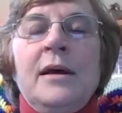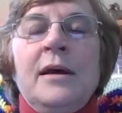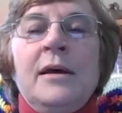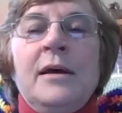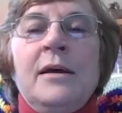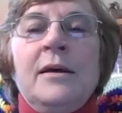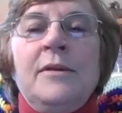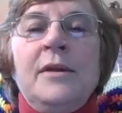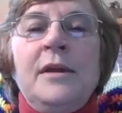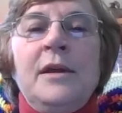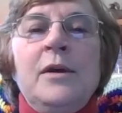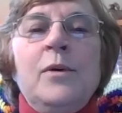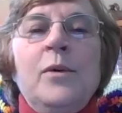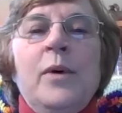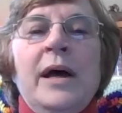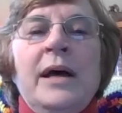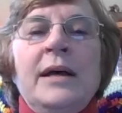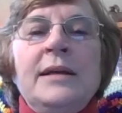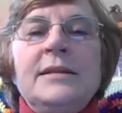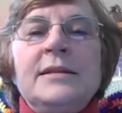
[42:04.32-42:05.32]
the
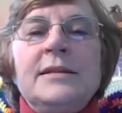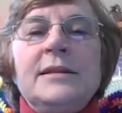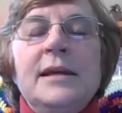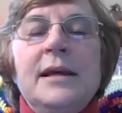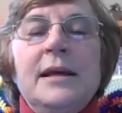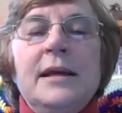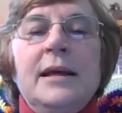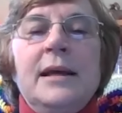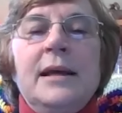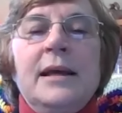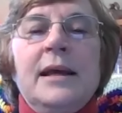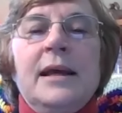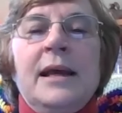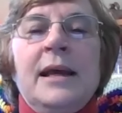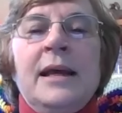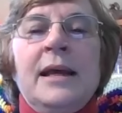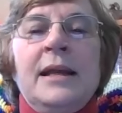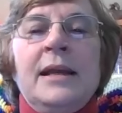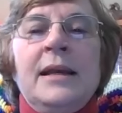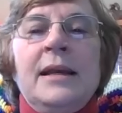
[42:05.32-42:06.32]
US.
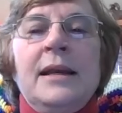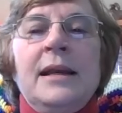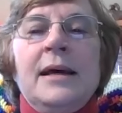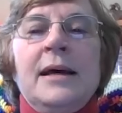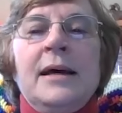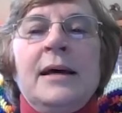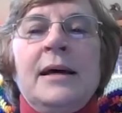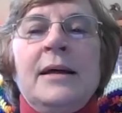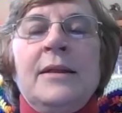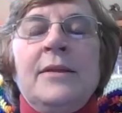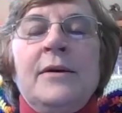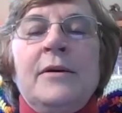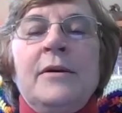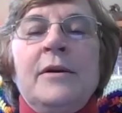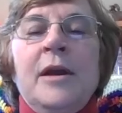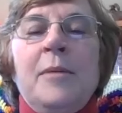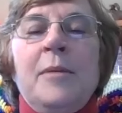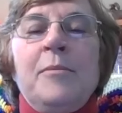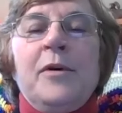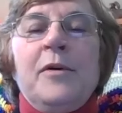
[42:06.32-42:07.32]
And there are a
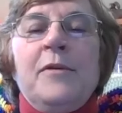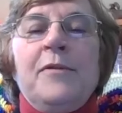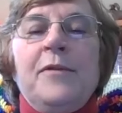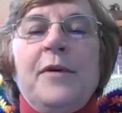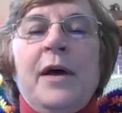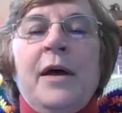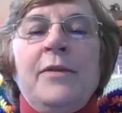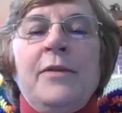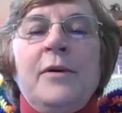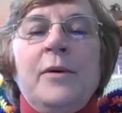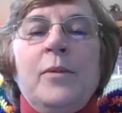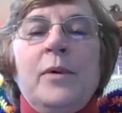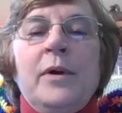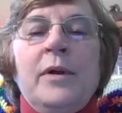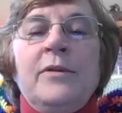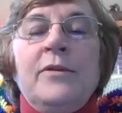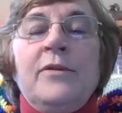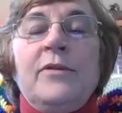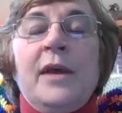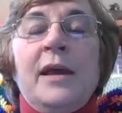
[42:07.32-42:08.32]
number of other
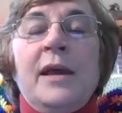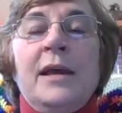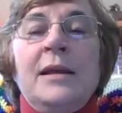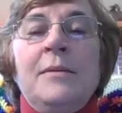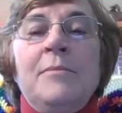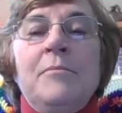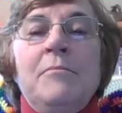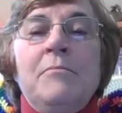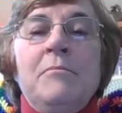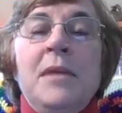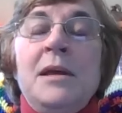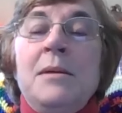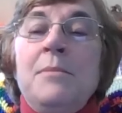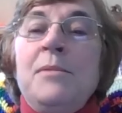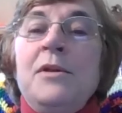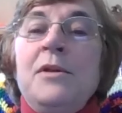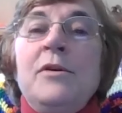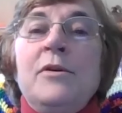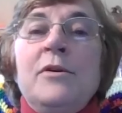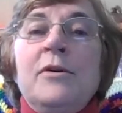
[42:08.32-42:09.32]
ones. And
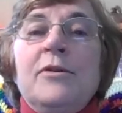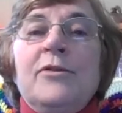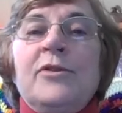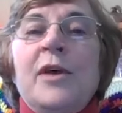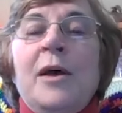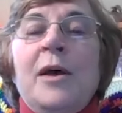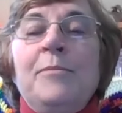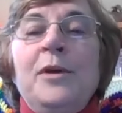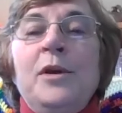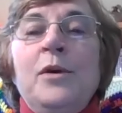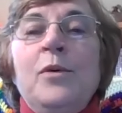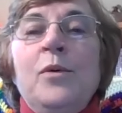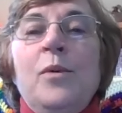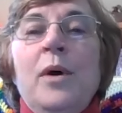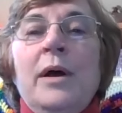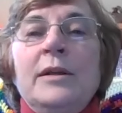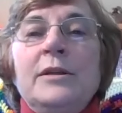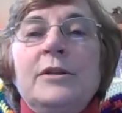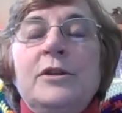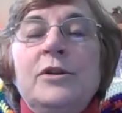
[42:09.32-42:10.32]
maybe there are some you
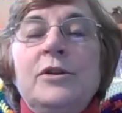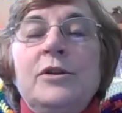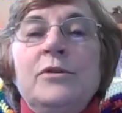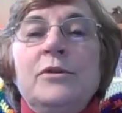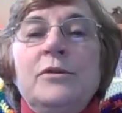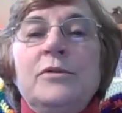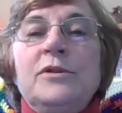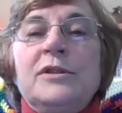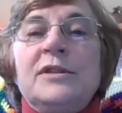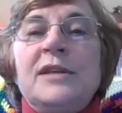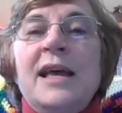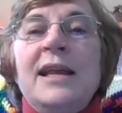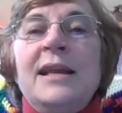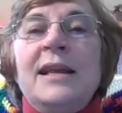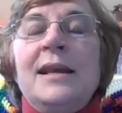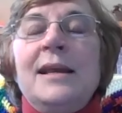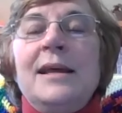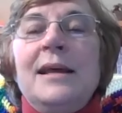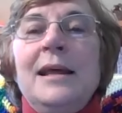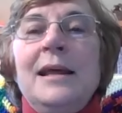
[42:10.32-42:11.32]
want to
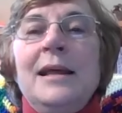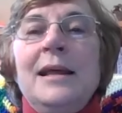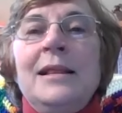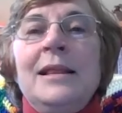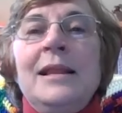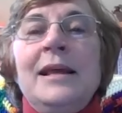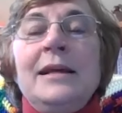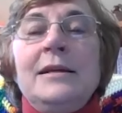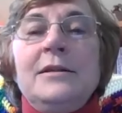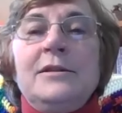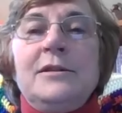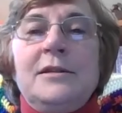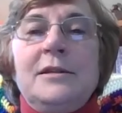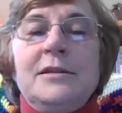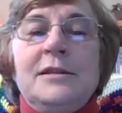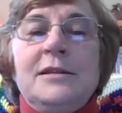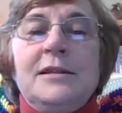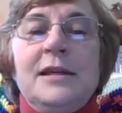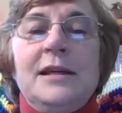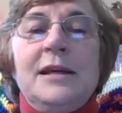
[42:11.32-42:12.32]
send links to
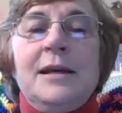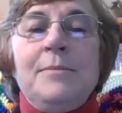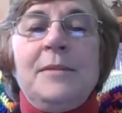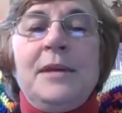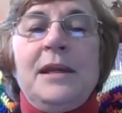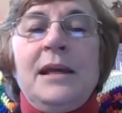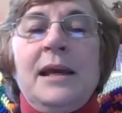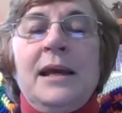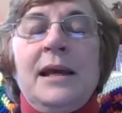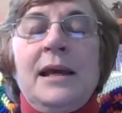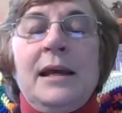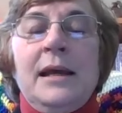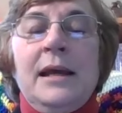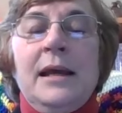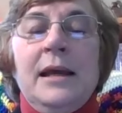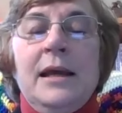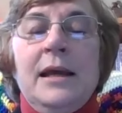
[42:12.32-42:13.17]
to